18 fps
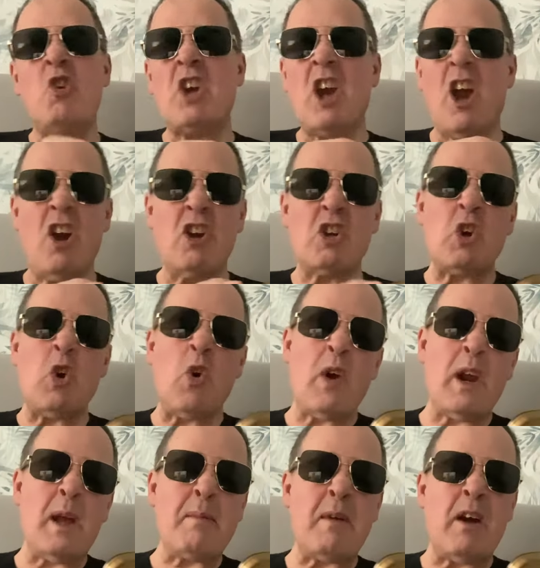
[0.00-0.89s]
can't call
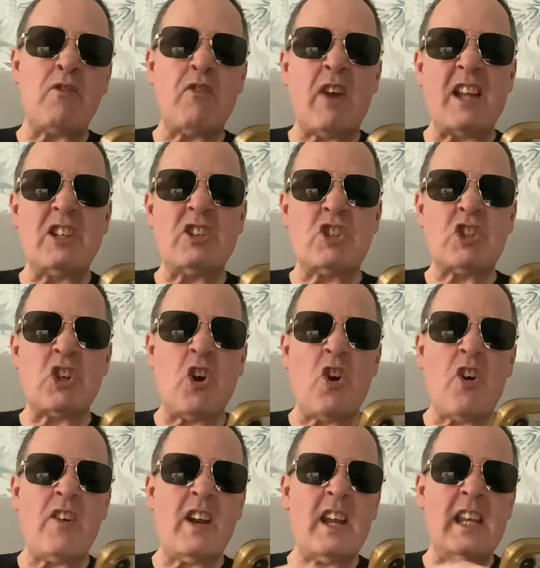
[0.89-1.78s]
him a red
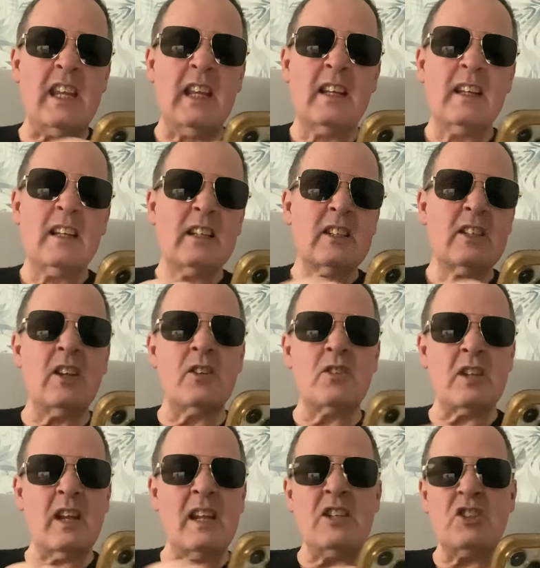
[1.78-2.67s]
Tory.
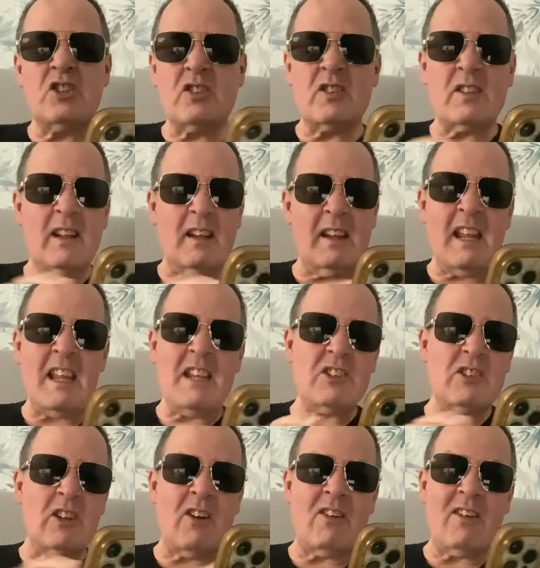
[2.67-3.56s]
He's
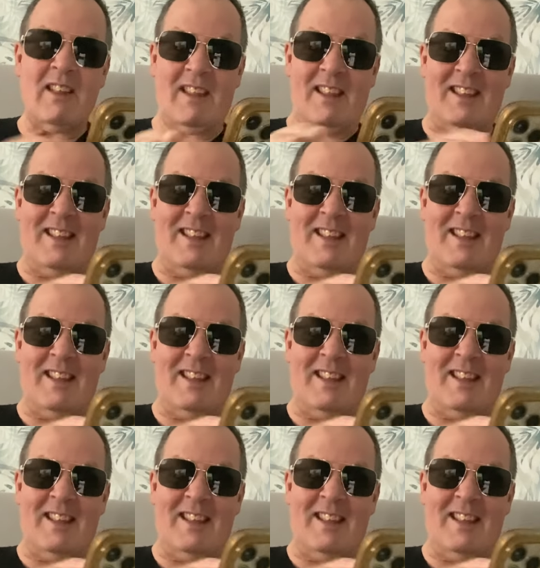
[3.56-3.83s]
not...